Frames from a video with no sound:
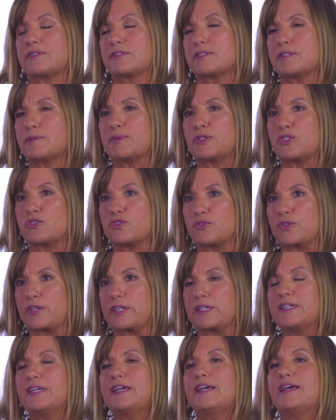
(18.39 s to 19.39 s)
just to be sure.
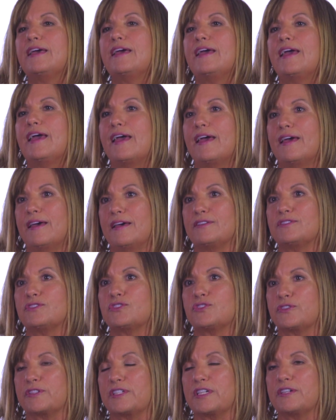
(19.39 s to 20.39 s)
And
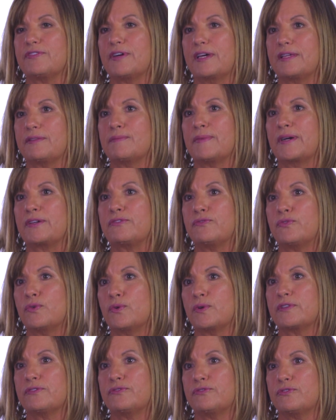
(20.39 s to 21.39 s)
sure enough, my
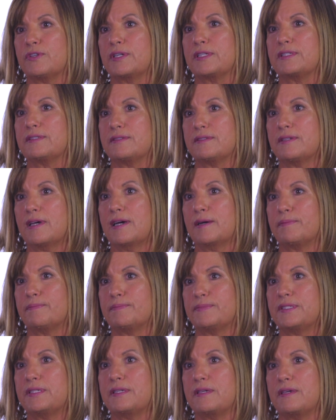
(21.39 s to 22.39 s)
four front top
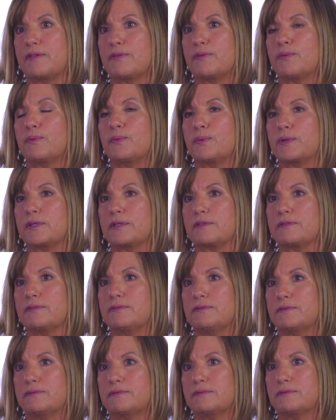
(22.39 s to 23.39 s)
teeth
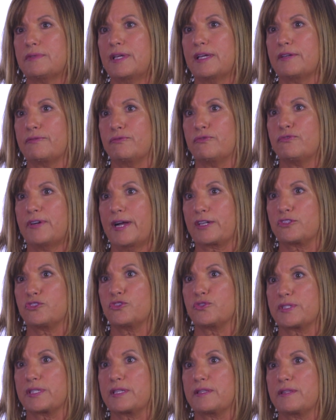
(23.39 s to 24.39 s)
had
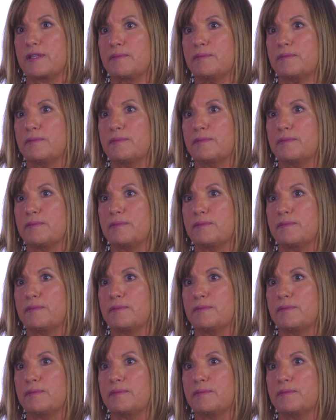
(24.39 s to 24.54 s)
fractures in